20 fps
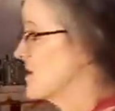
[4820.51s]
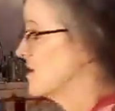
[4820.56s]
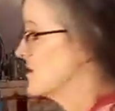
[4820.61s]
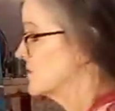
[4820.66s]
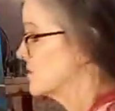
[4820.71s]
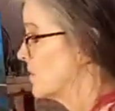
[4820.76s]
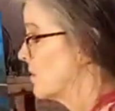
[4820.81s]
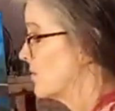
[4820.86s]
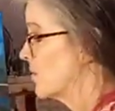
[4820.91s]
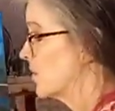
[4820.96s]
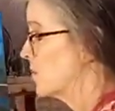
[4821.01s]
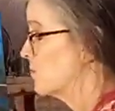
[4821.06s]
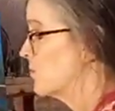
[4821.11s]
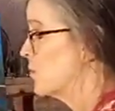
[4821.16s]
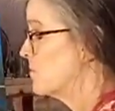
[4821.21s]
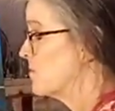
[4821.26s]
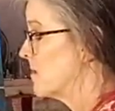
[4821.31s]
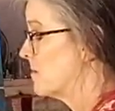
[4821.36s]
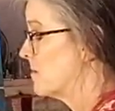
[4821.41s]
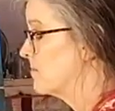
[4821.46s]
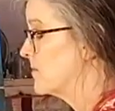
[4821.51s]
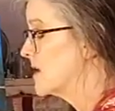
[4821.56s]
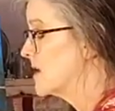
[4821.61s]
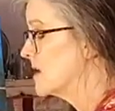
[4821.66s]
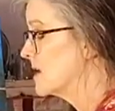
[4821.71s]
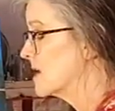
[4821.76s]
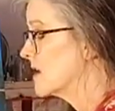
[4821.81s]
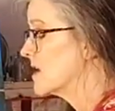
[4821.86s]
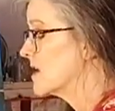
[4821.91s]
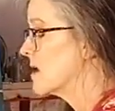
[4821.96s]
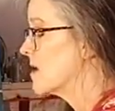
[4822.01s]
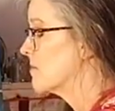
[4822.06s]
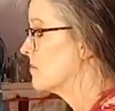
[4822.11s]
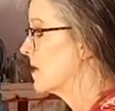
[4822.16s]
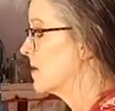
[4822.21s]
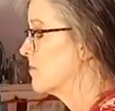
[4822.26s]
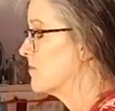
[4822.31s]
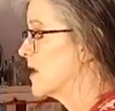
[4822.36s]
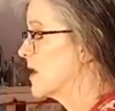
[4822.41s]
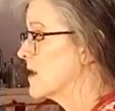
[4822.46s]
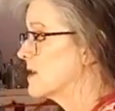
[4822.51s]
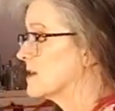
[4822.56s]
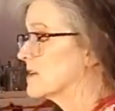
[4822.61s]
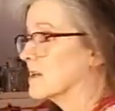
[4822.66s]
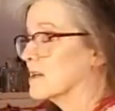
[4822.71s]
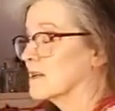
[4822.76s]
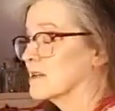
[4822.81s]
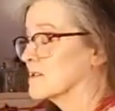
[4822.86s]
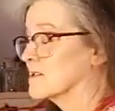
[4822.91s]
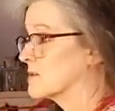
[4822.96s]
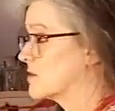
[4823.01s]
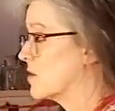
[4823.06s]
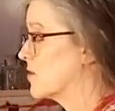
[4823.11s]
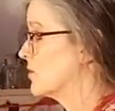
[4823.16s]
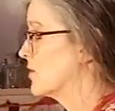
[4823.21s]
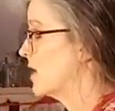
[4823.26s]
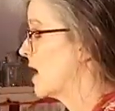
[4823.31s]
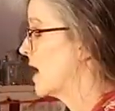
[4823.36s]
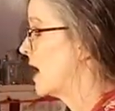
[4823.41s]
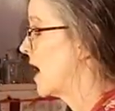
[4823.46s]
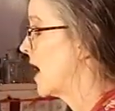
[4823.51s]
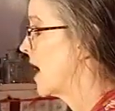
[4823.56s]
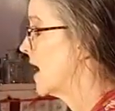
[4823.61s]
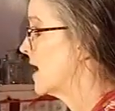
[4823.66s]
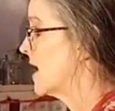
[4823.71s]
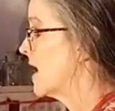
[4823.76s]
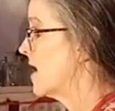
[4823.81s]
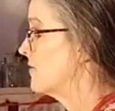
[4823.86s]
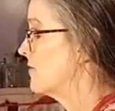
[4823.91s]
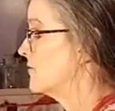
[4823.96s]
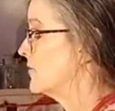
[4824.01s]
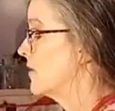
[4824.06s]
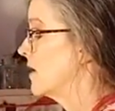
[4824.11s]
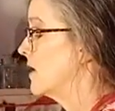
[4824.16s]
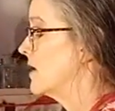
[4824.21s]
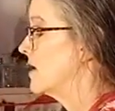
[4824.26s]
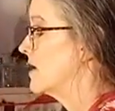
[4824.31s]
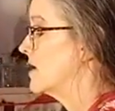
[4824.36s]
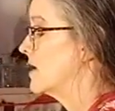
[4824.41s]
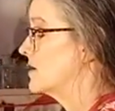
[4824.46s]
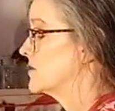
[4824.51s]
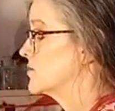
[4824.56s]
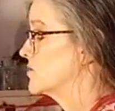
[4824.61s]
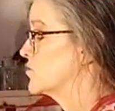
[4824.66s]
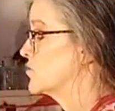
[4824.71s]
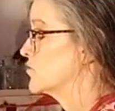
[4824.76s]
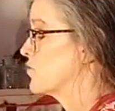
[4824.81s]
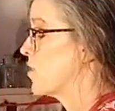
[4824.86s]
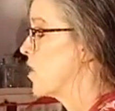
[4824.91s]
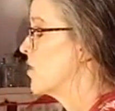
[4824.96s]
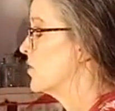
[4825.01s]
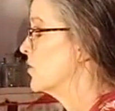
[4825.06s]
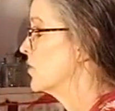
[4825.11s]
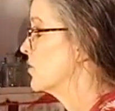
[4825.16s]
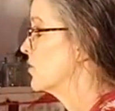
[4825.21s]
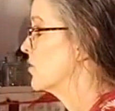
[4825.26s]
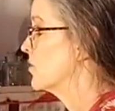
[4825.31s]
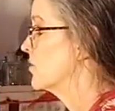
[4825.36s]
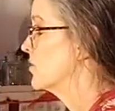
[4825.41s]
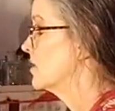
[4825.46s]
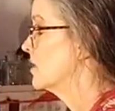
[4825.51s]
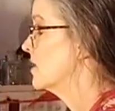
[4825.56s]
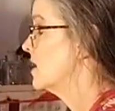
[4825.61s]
So I'm going to put my pinky on my painting so that I have a stronger